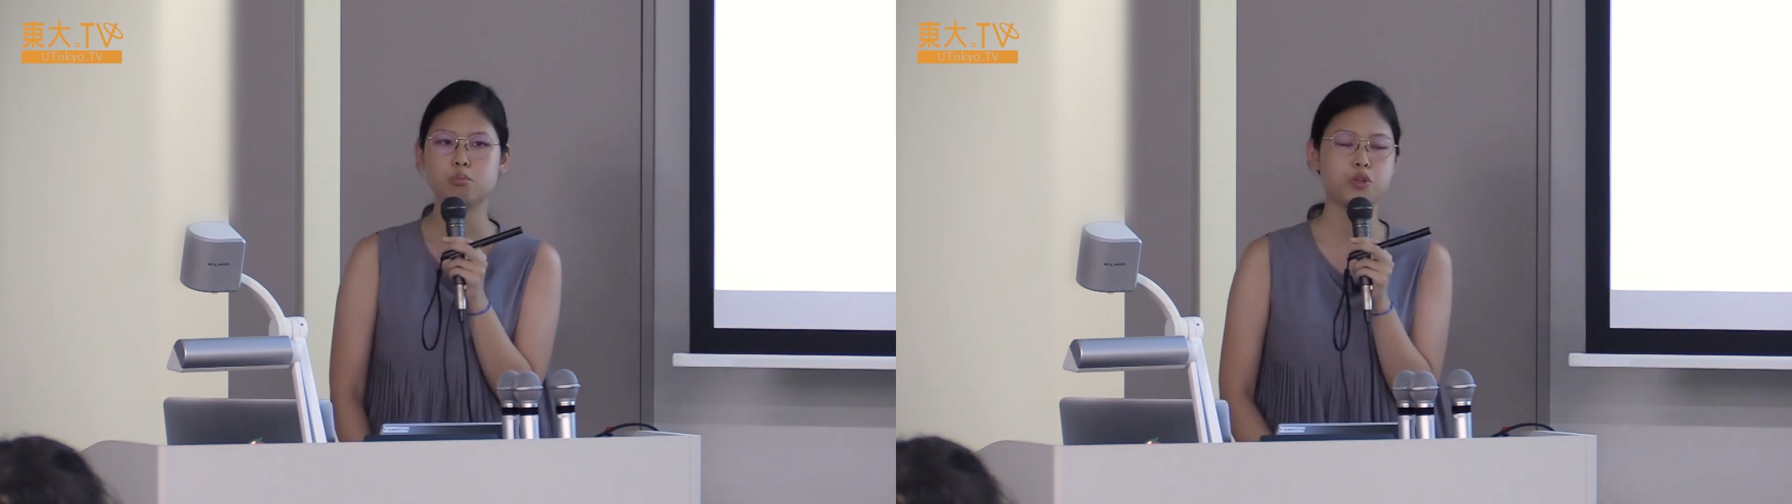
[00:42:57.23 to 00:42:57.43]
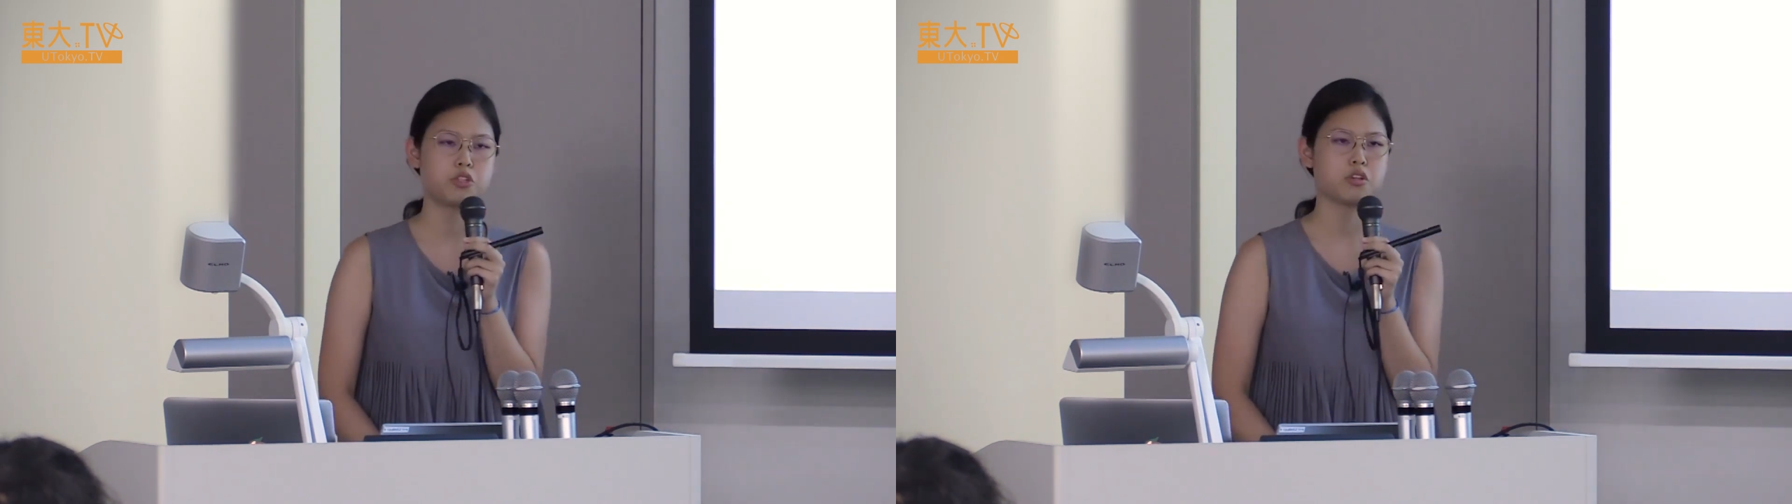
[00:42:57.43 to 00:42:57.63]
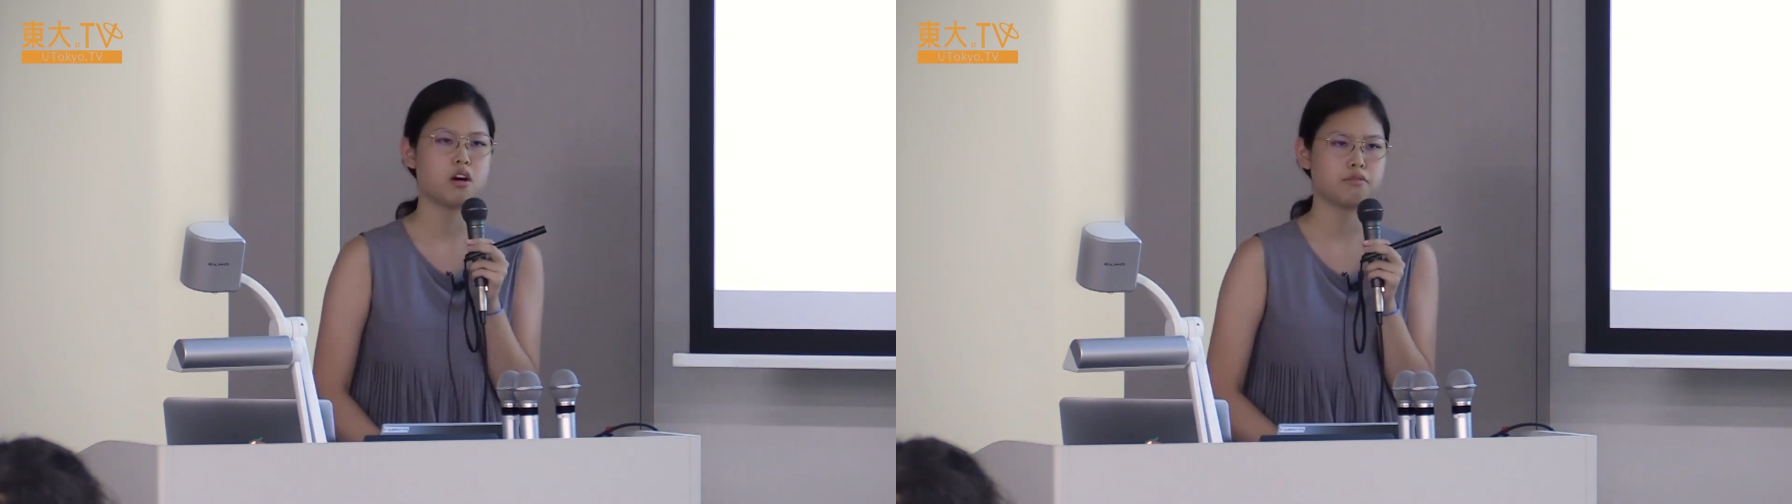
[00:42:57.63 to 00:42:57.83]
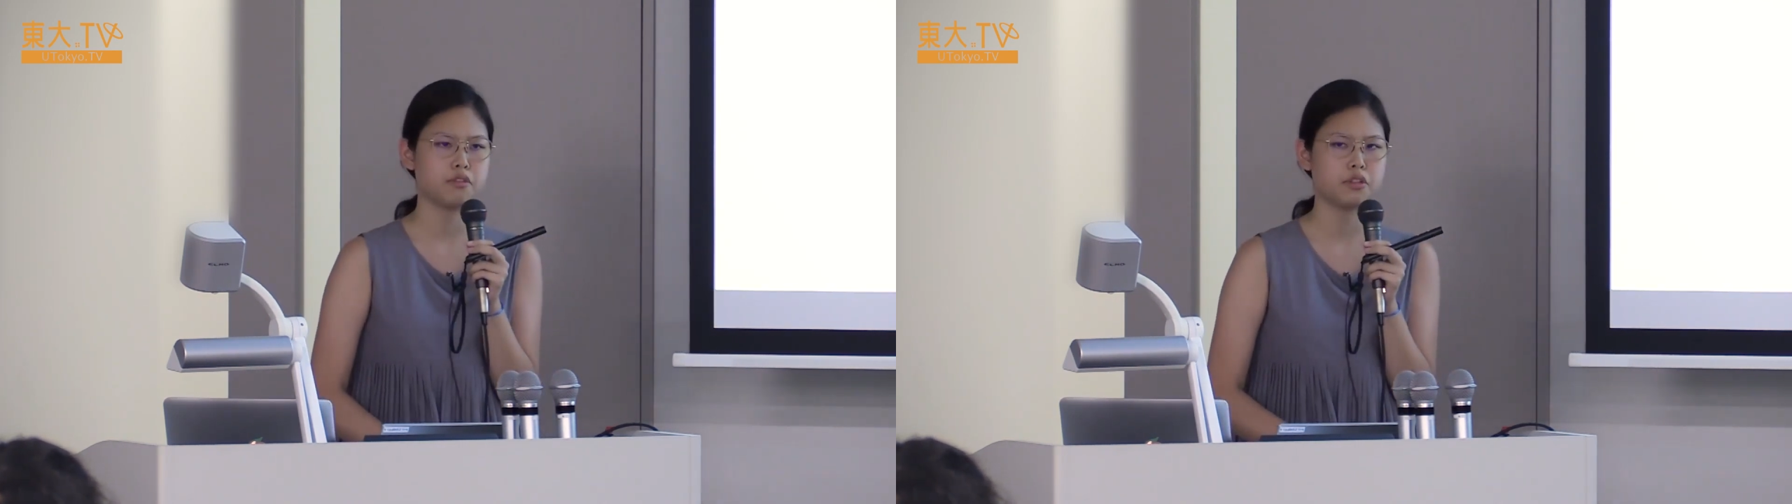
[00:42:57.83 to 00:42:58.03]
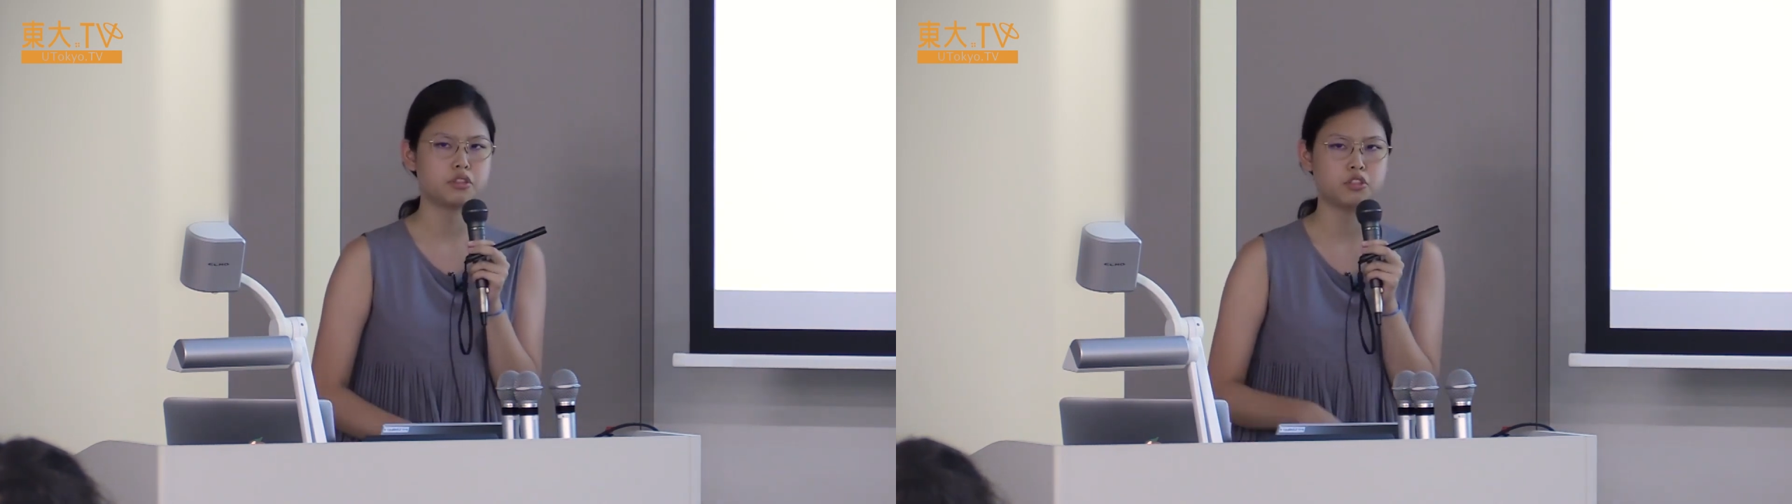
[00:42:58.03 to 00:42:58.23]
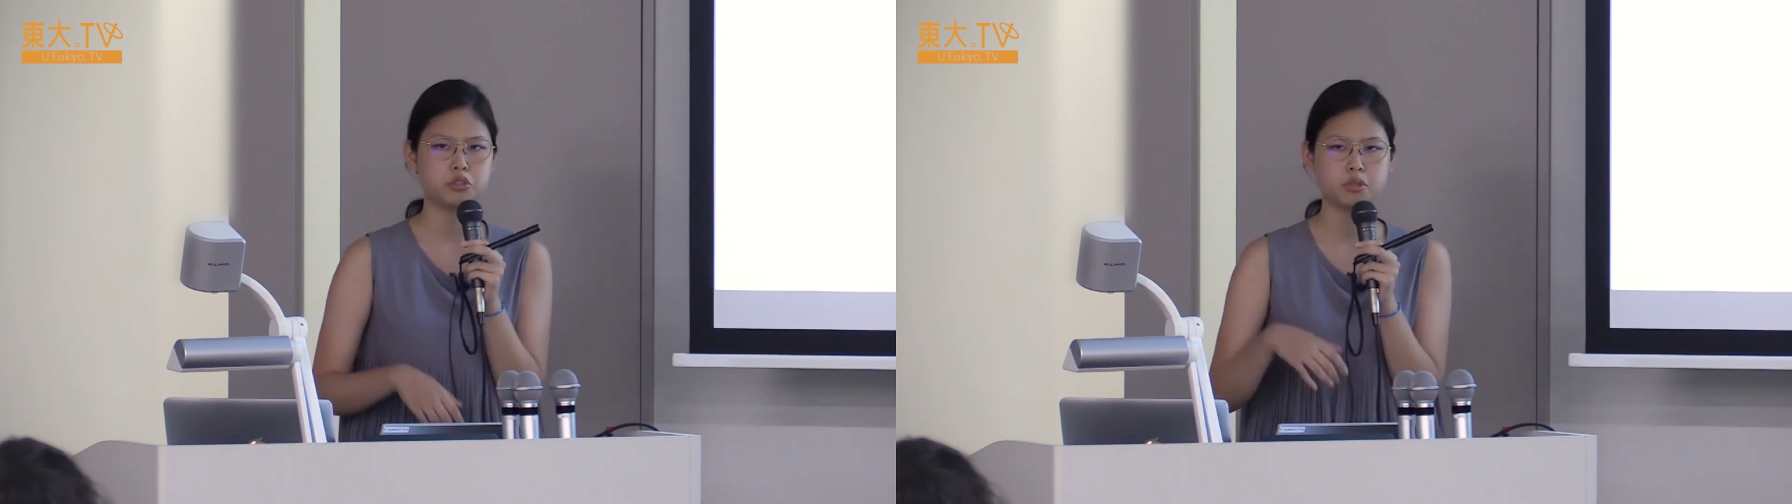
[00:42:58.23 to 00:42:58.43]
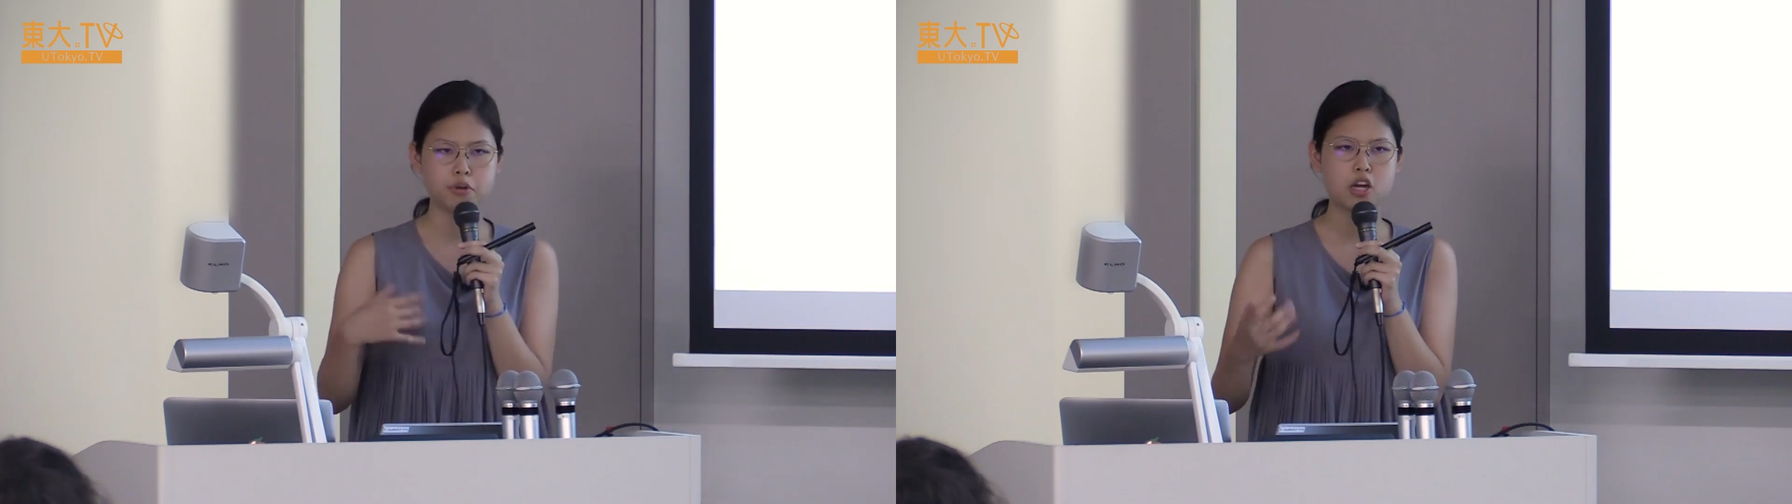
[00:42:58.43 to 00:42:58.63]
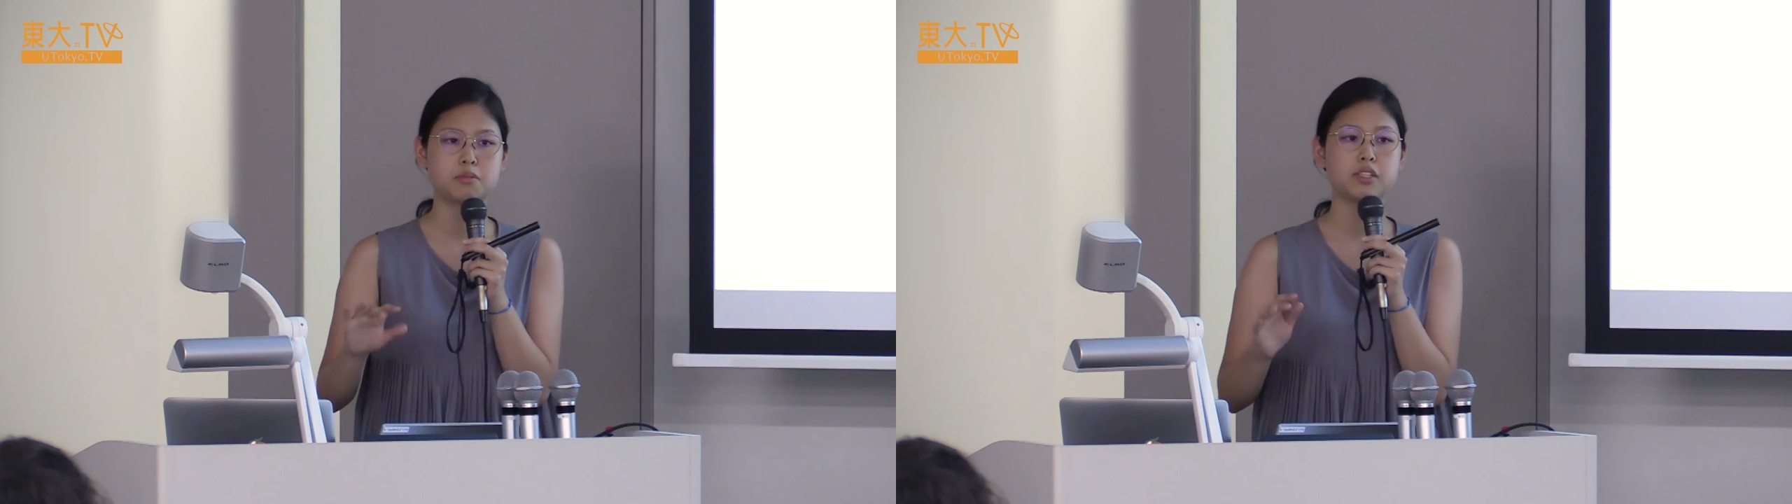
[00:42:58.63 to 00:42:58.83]
which are offered to
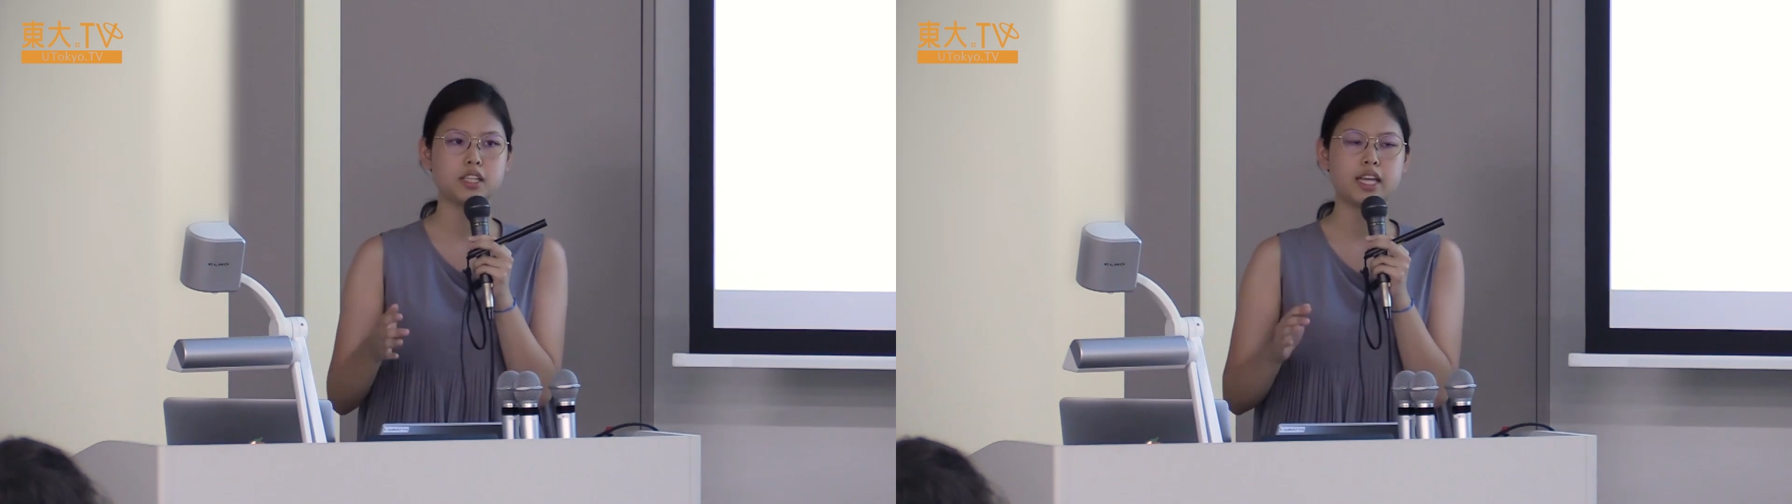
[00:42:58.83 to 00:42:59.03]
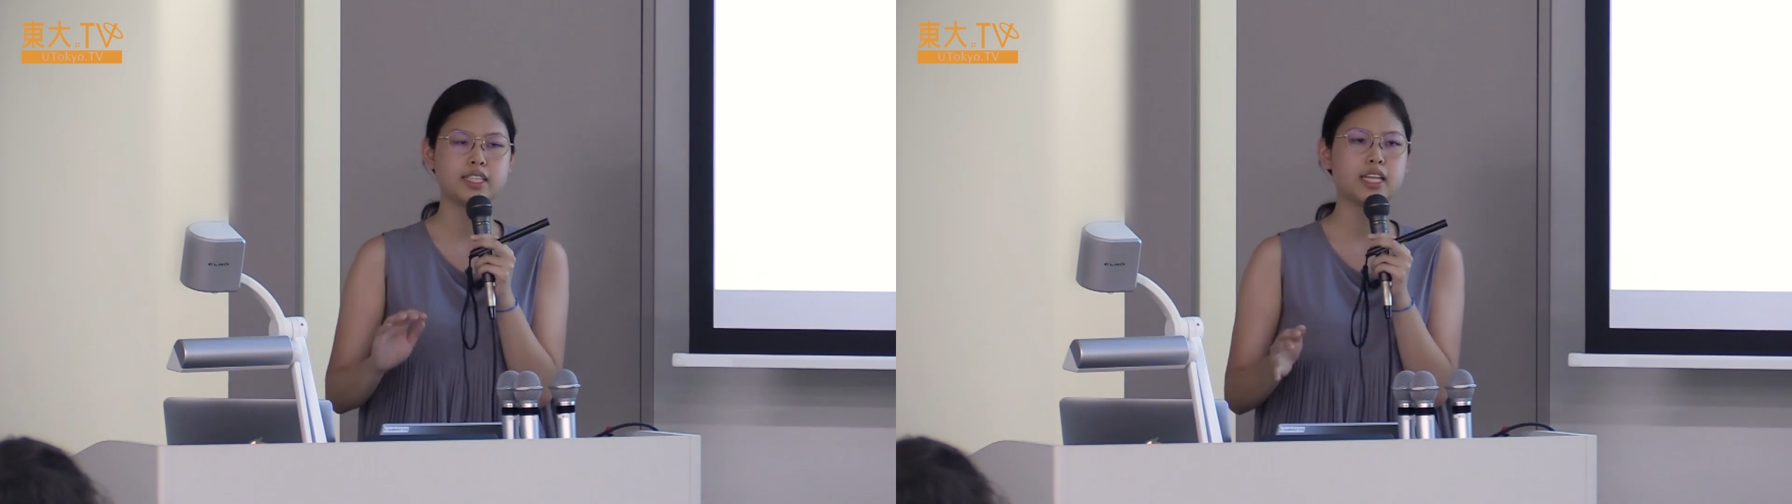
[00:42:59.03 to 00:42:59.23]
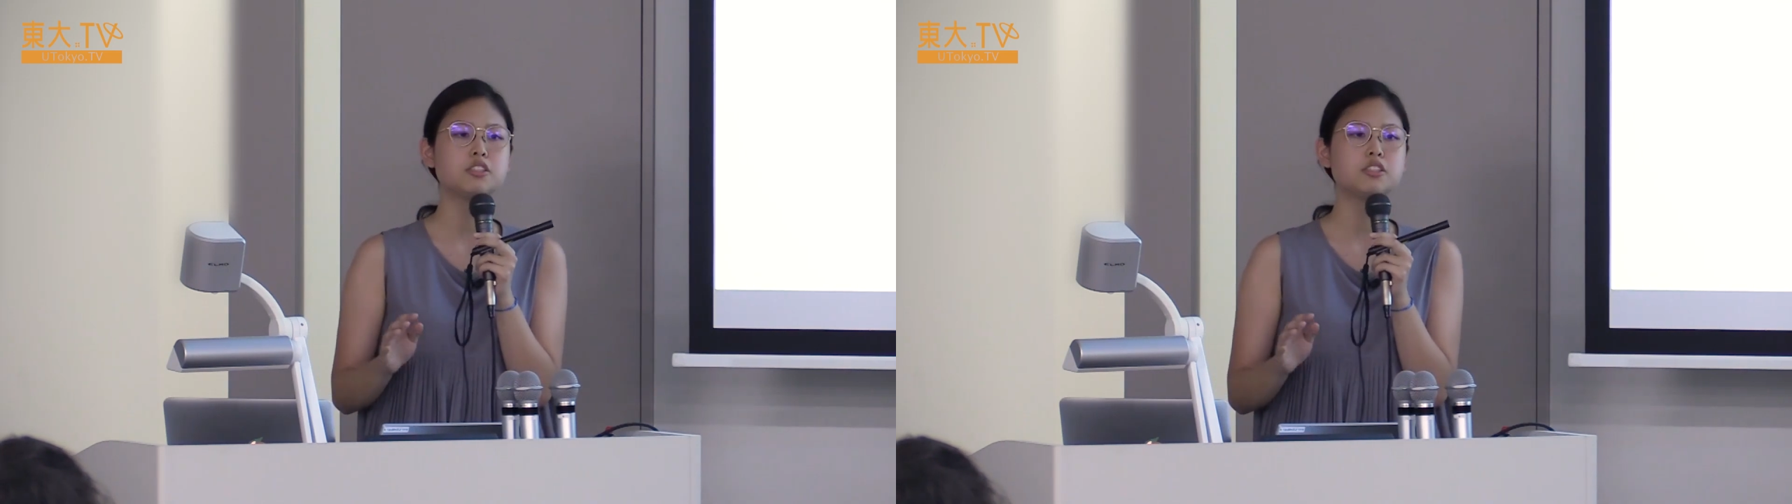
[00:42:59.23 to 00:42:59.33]
approximately 10